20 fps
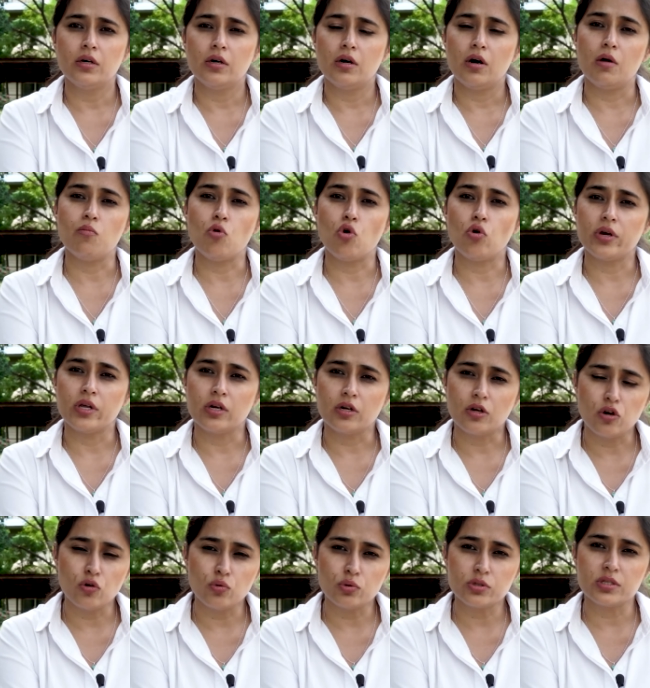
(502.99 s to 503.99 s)
a more
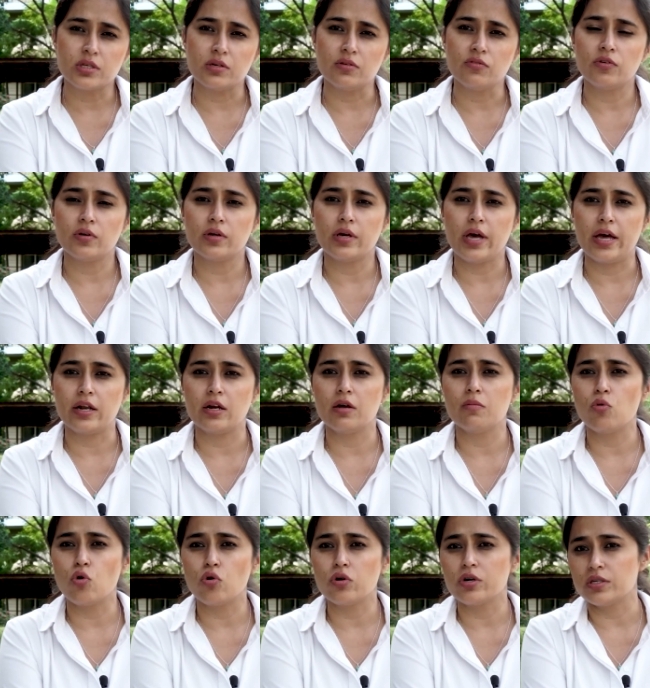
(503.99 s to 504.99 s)
inclusive and a
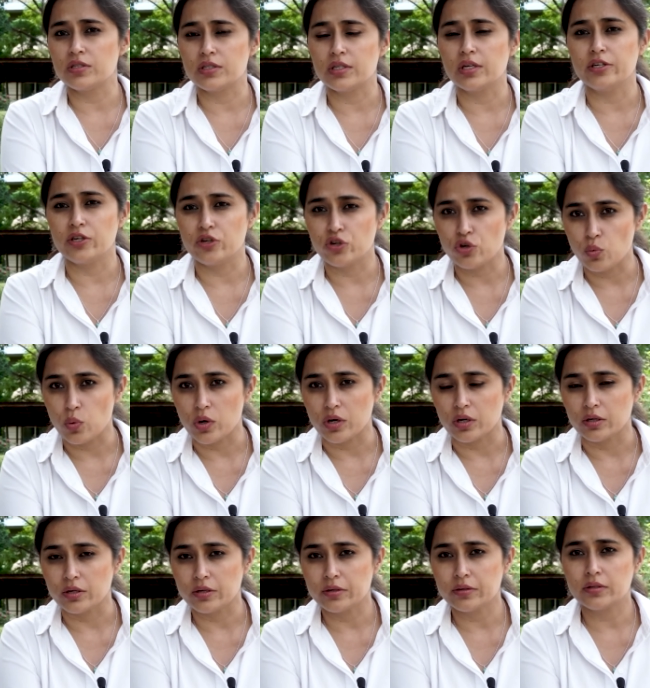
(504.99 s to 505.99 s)
more resilient world.